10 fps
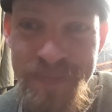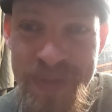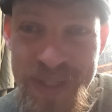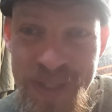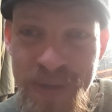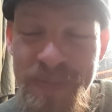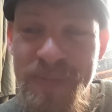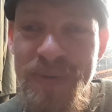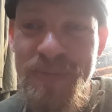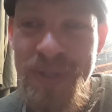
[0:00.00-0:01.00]
Stop
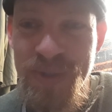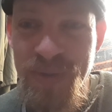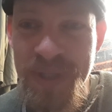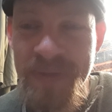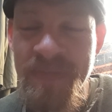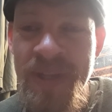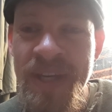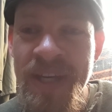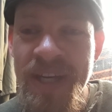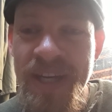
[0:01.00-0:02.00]
what we're doing.
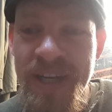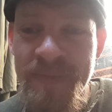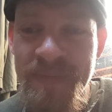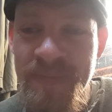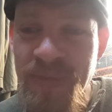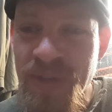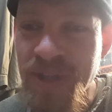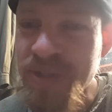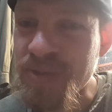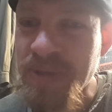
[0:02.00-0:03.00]

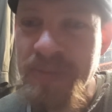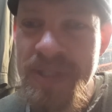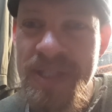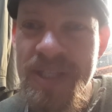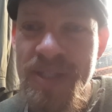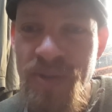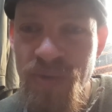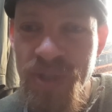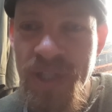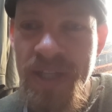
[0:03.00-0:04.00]
Not doing business as
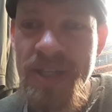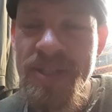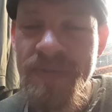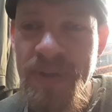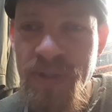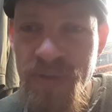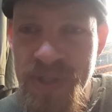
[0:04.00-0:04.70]
usual is a very good